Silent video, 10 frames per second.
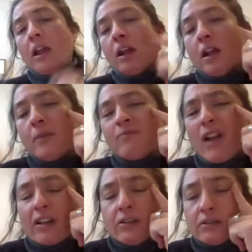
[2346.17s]

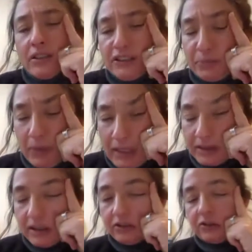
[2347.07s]
I don't expect,
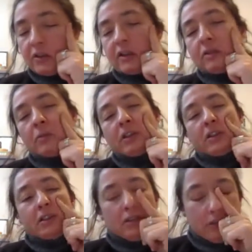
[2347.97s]
actually, we
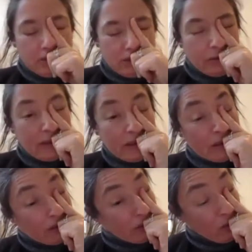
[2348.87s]
did
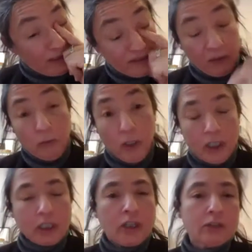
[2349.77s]
quite some
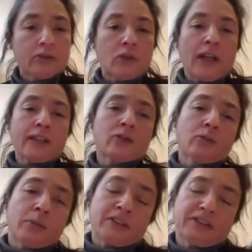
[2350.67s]
work on trying to
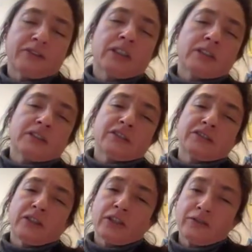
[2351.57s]
passivating
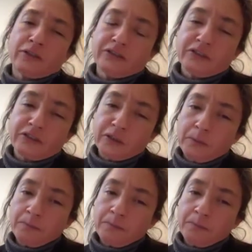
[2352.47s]
surfaces.